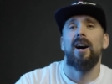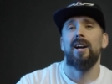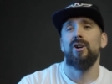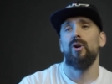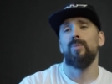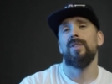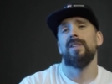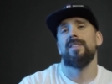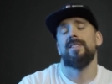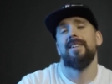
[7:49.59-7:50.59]
I hope
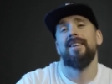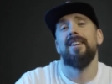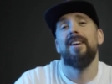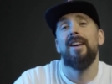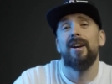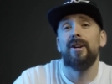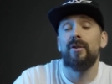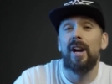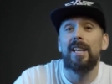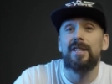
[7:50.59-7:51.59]
this
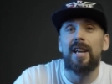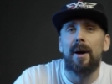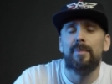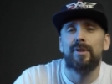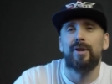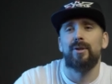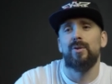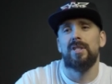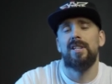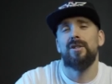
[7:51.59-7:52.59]
gray chapter
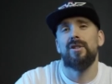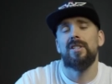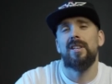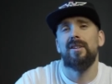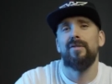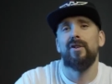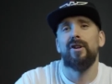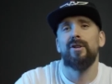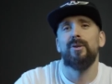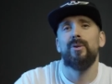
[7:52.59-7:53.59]
was interesting for
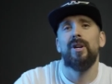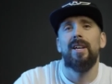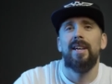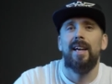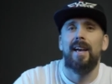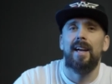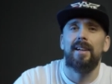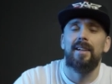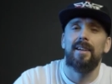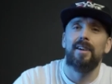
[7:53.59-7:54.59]
you,
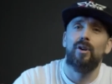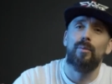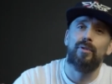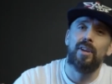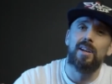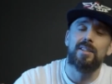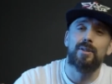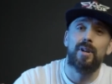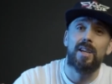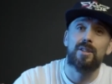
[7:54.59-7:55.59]
and hopefully I'll see
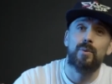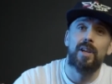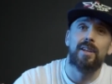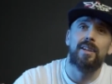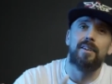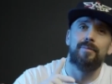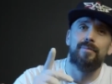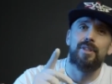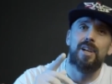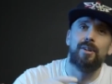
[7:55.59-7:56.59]
you next week here.
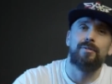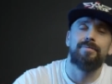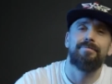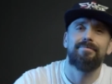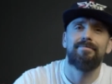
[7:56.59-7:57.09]
Ciao.